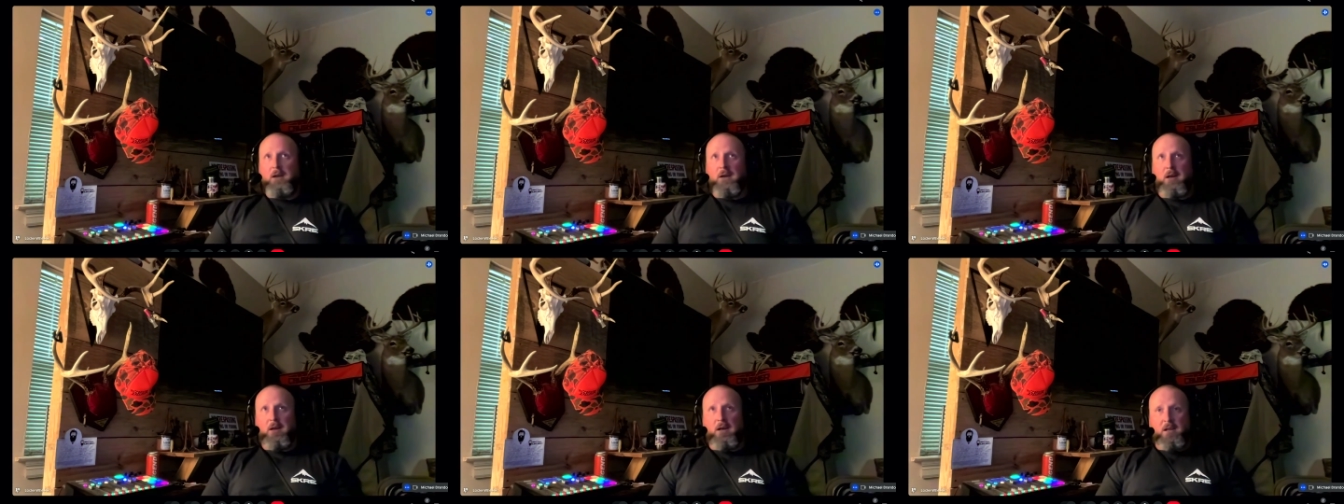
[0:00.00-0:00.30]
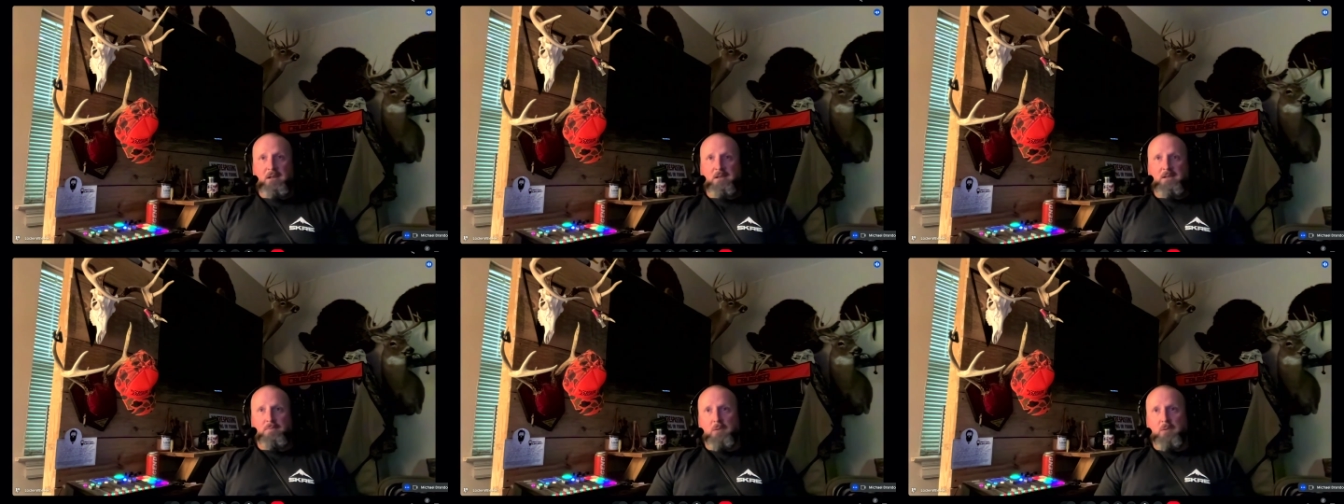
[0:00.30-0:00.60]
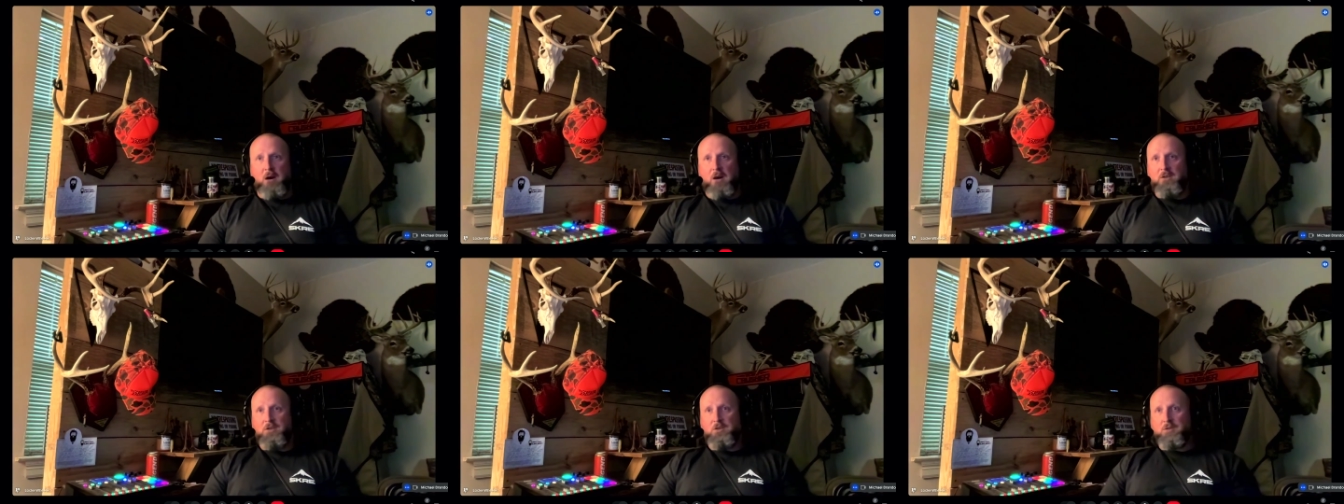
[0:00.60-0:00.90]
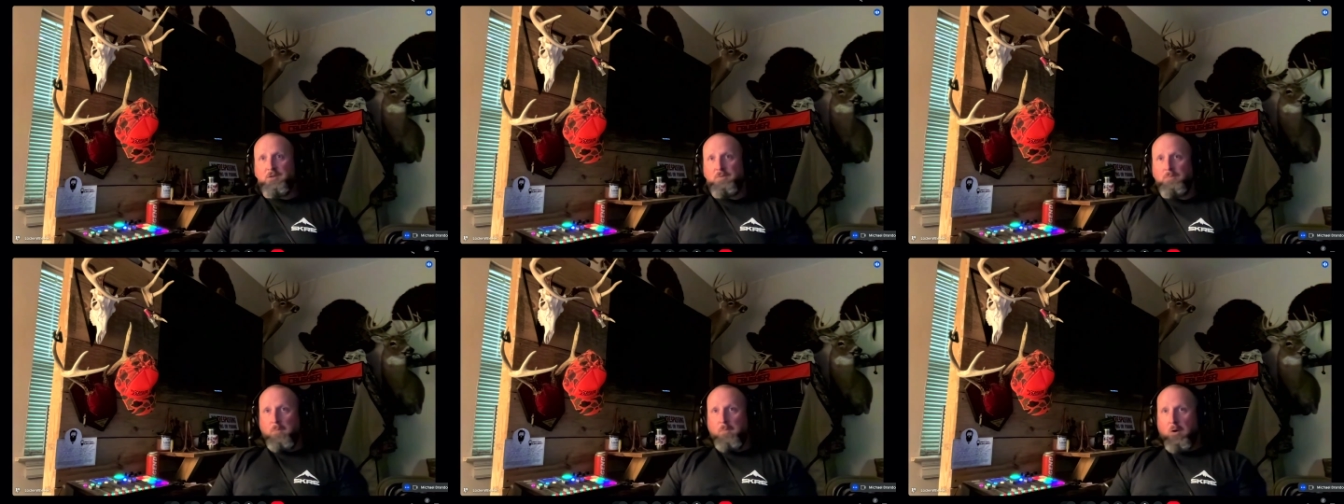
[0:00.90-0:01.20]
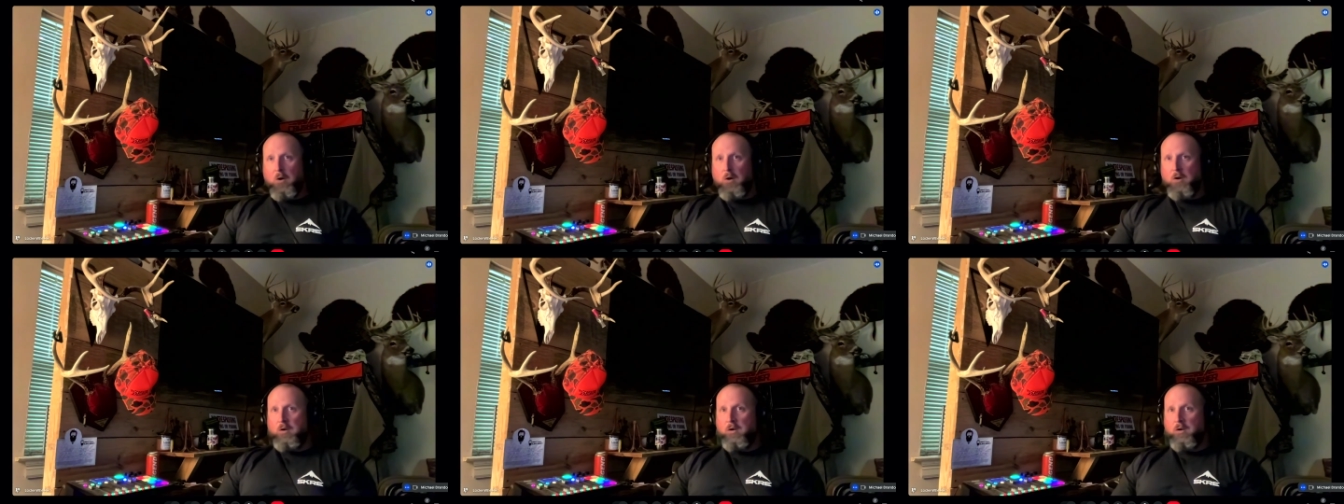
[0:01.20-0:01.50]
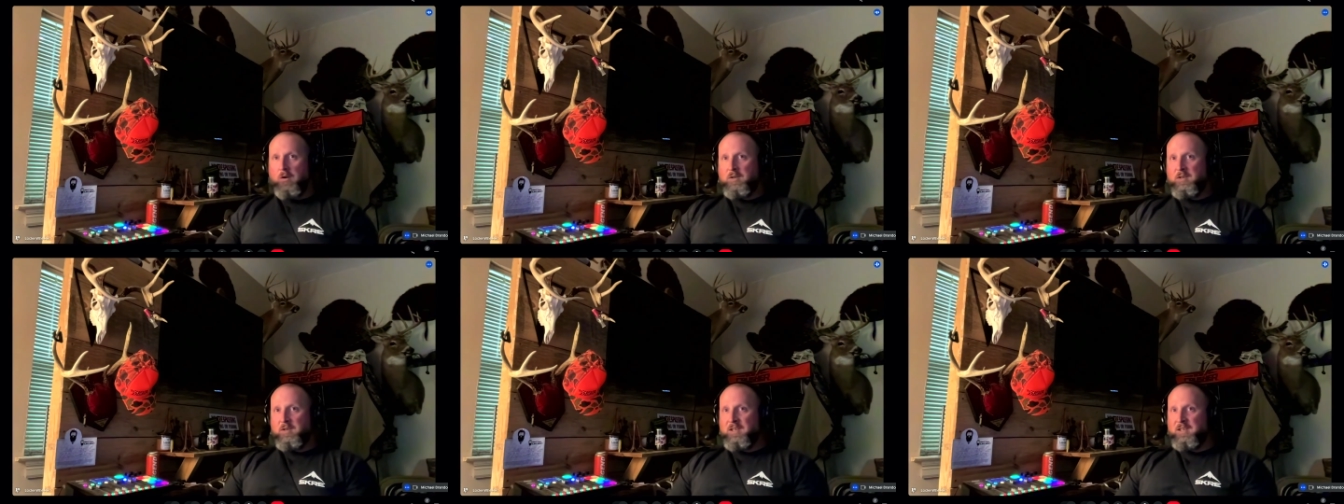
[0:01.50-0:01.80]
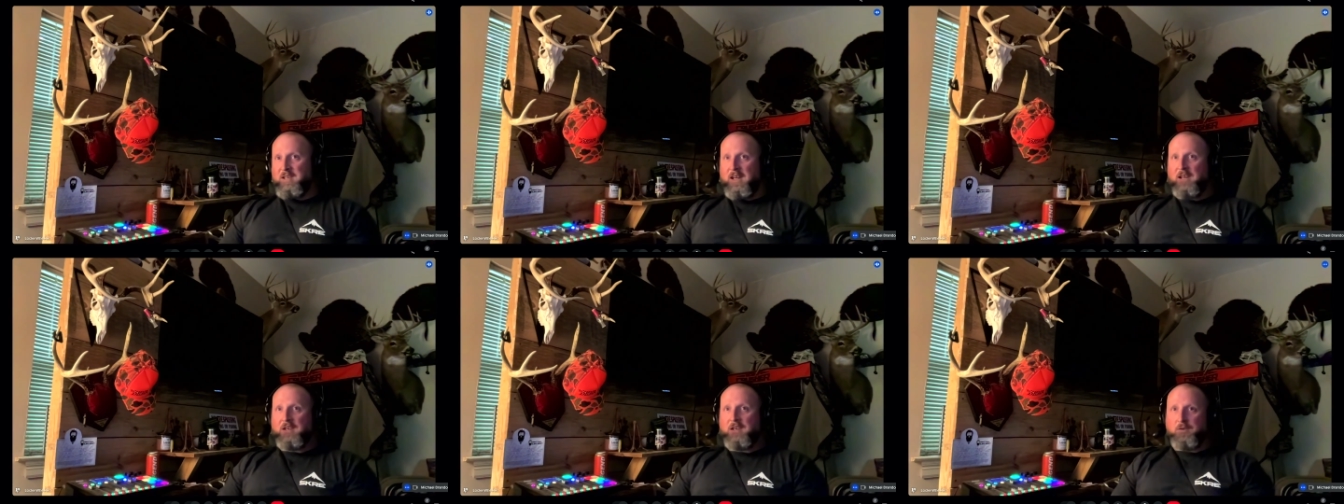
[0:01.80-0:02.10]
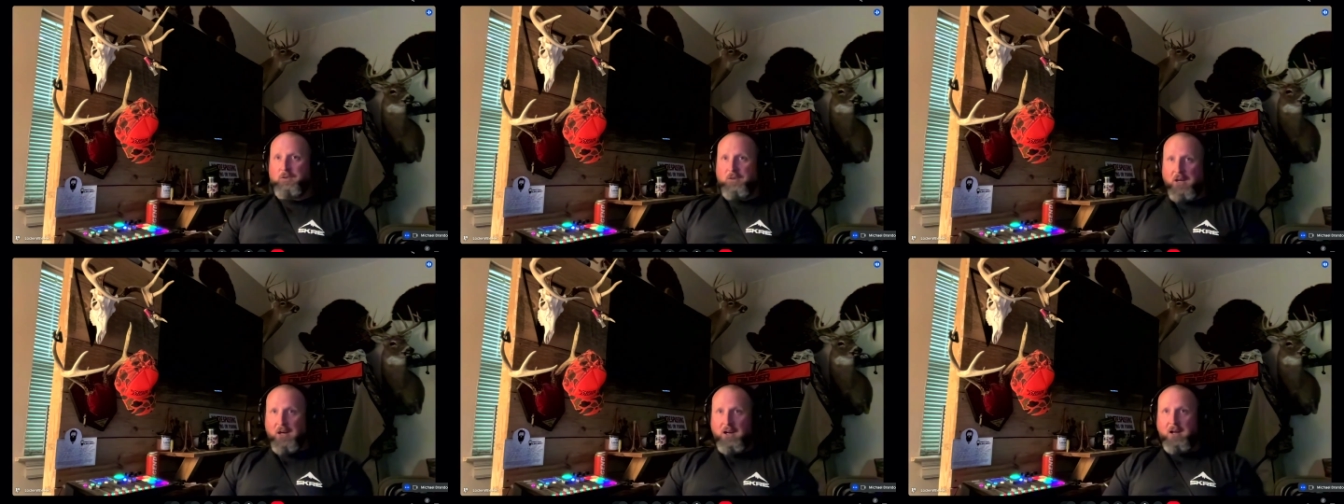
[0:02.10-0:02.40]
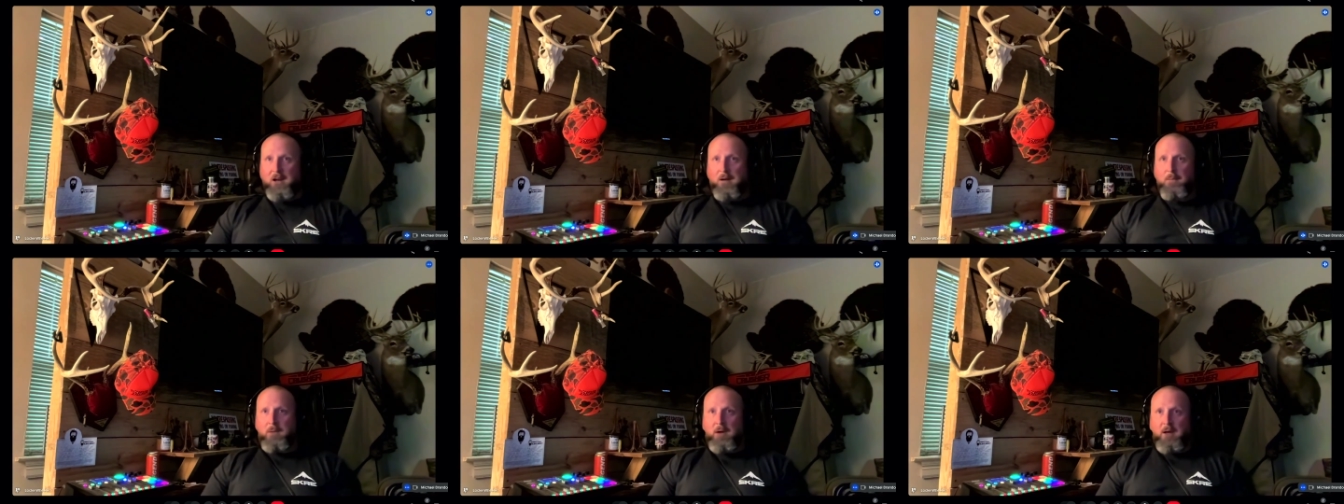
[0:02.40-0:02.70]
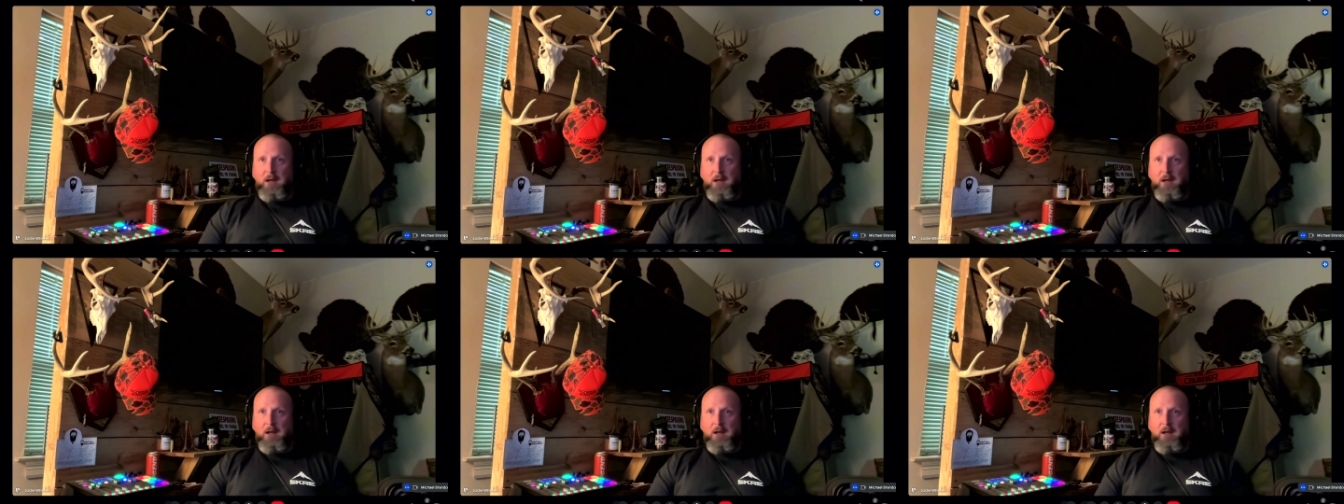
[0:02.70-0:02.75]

it's much smarter to take your time